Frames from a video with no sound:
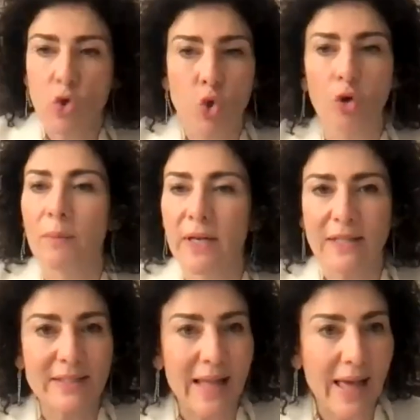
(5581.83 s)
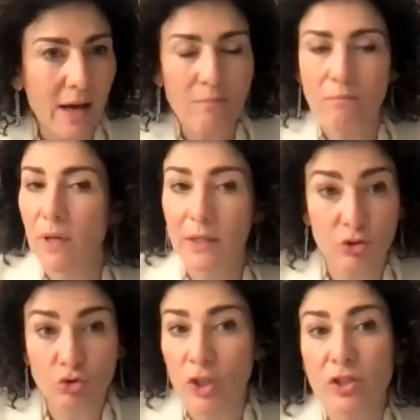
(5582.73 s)
Germany is there,
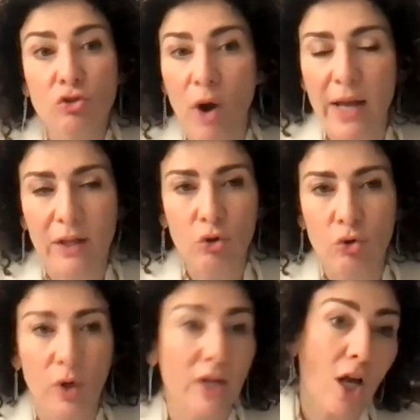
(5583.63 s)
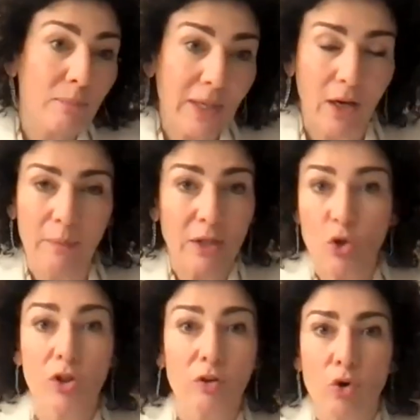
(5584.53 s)
just
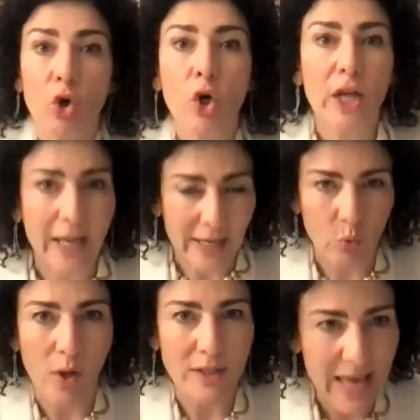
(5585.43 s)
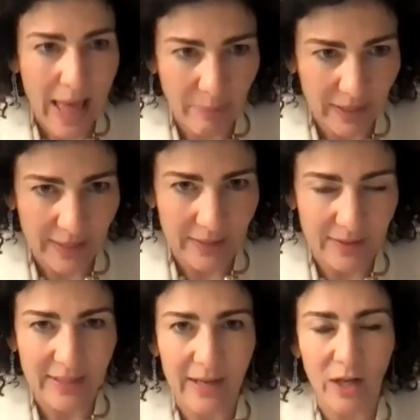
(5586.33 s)
looking at what's happening in
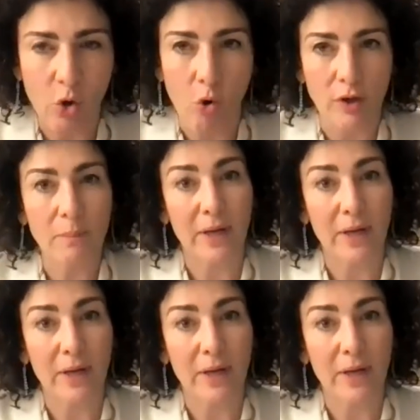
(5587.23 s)
the Italian court,